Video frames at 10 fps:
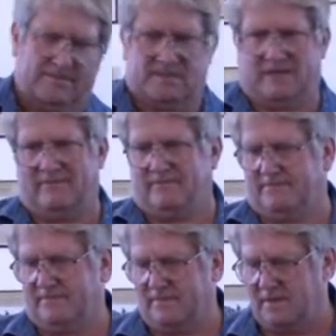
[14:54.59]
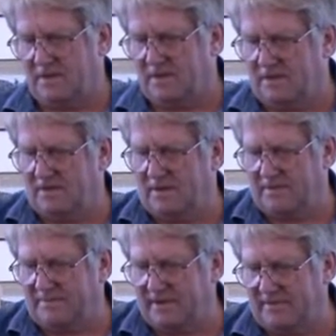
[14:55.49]
This stuff. Right,
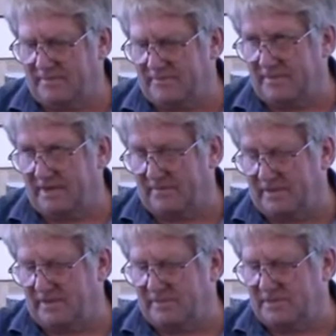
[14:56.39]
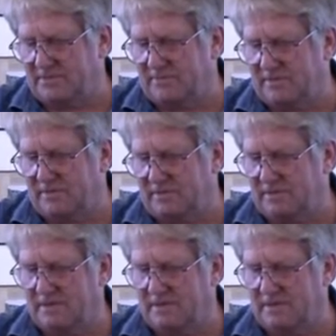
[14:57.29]
pick up a little bit of super glue